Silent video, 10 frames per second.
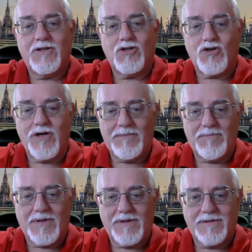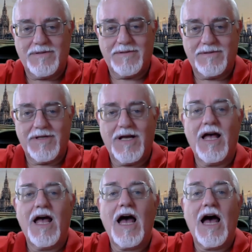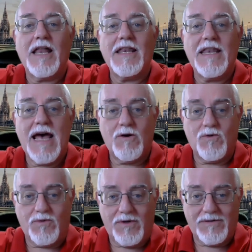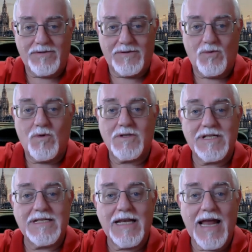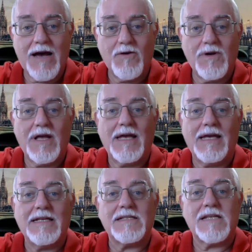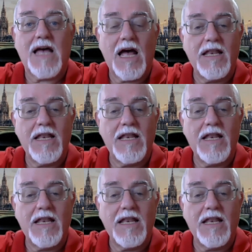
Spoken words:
Trip, a noun. What is a noun? It's a